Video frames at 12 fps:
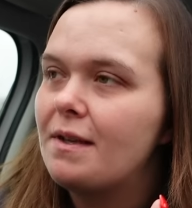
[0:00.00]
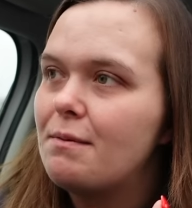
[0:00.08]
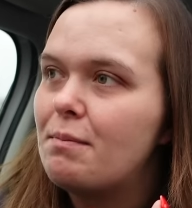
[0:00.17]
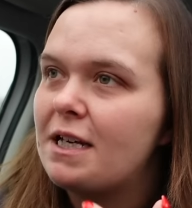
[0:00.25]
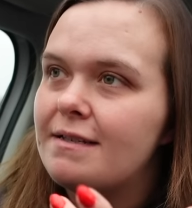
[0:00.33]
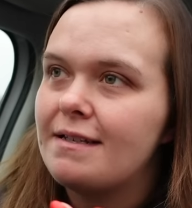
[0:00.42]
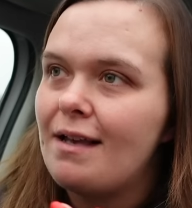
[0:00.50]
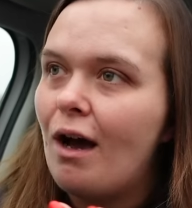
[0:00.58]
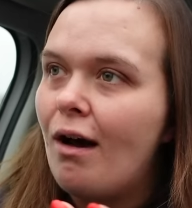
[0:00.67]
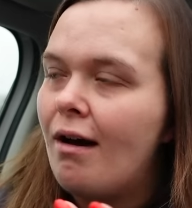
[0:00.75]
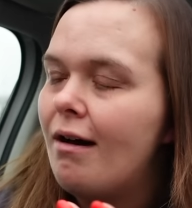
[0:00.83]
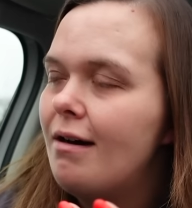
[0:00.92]
because it's
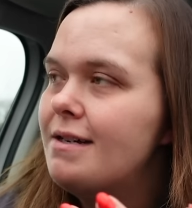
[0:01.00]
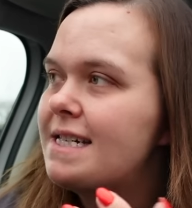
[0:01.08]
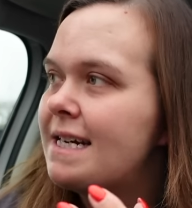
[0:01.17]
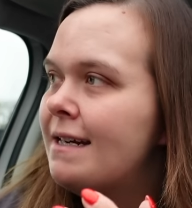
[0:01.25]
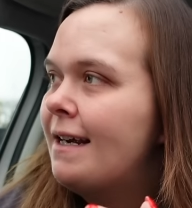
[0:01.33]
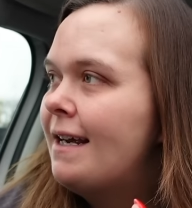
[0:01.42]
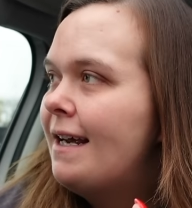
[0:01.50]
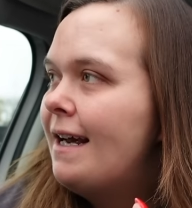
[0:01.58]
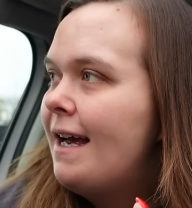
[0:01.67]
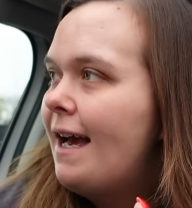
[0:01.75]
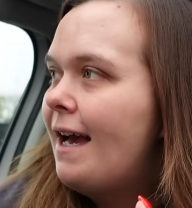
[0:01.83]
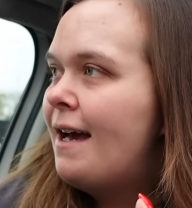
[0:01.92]
hard.
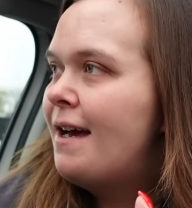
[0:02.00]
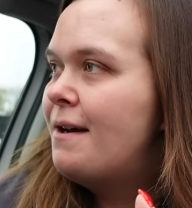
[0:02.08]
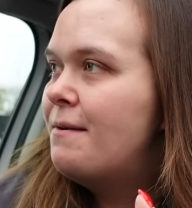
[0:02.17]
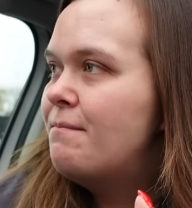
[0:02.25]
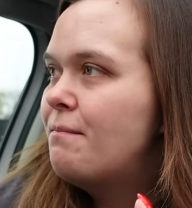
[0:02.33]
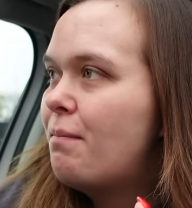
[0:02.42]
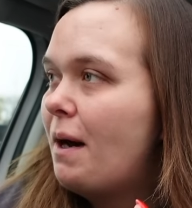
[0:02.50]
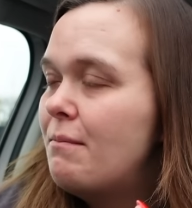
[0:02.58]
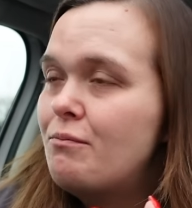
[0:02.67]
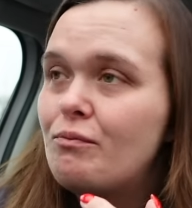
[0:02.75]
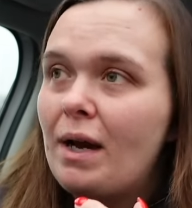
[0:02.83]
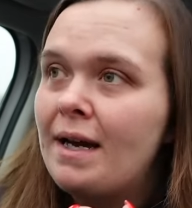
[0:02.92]
But
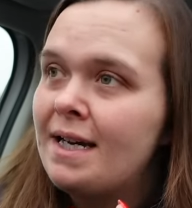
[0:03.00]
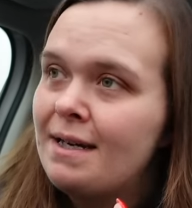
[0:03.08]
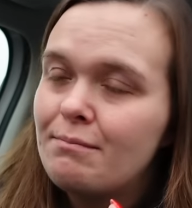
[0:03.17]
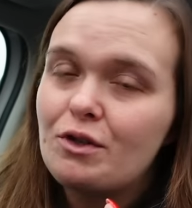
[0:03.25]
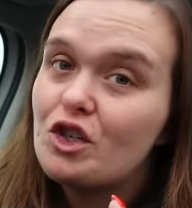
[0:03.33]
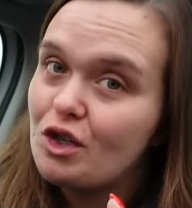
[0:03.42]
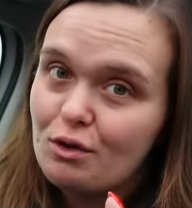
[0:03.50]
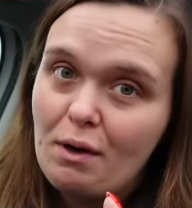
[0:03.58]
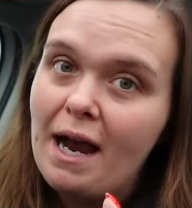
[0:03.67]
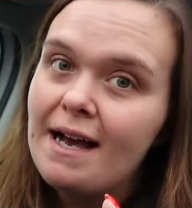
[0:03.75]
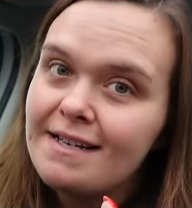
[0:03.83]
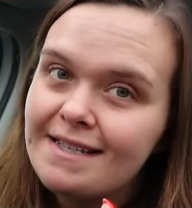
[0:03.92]
I am
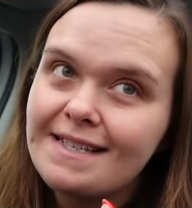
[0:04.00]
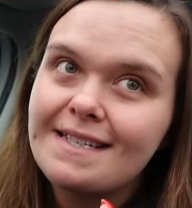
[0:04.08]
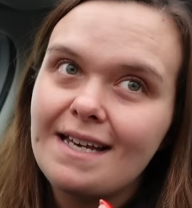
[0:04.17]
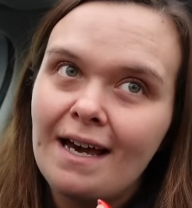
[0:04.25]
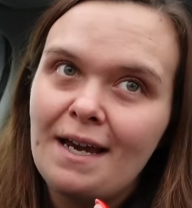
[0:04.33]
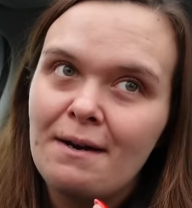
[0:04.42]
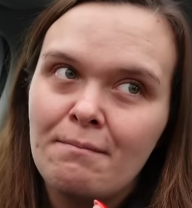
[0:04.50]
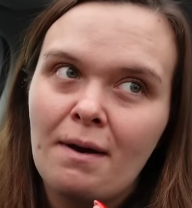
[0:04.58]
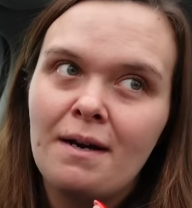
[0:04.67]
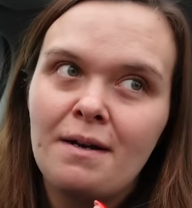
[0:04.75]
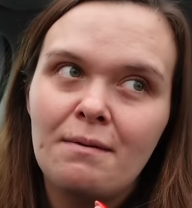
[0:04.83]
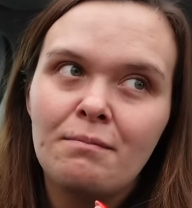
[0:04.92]
stressed. I
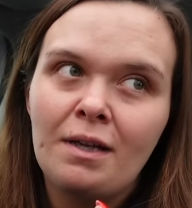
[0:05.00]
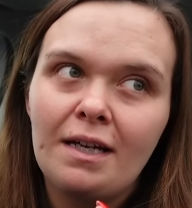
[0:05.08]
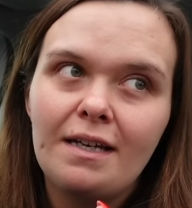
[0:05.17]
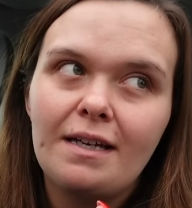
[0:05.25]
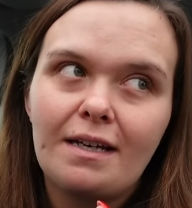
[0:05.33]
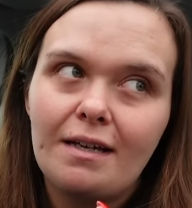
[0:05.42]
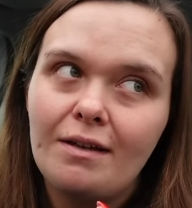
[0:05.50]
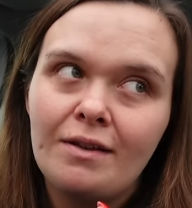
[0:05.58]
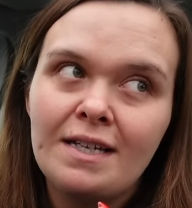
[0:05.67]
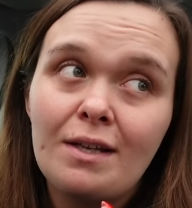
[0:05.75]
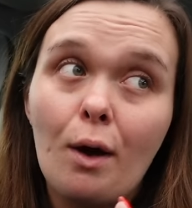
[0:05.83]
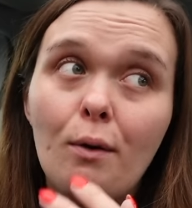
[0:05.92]
am like,
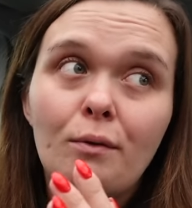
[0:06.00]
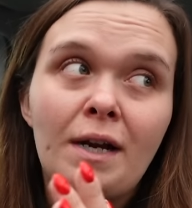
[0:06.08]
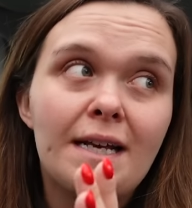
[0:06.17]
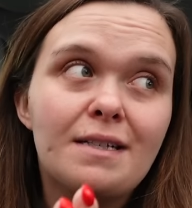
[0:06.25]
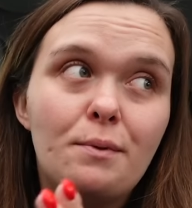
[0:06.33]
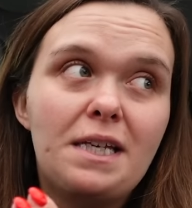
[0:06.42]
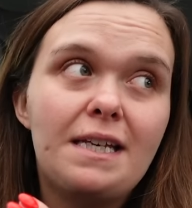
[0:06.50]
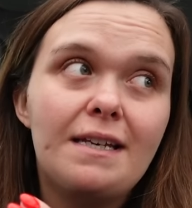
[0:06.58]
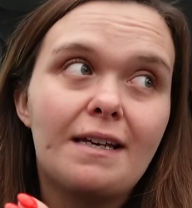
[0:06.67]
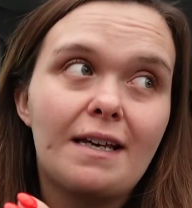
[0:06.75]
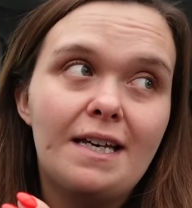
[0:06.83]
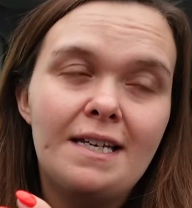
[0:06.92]
this whole next
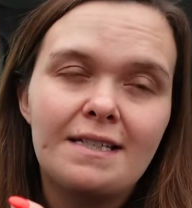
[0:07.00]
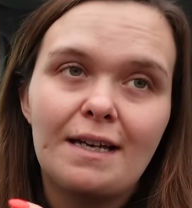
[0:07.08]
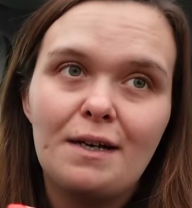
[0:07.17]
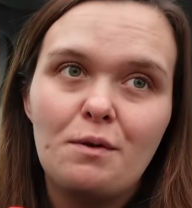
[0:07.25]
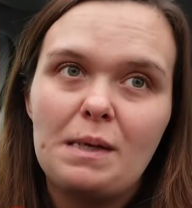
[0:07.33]
week is going to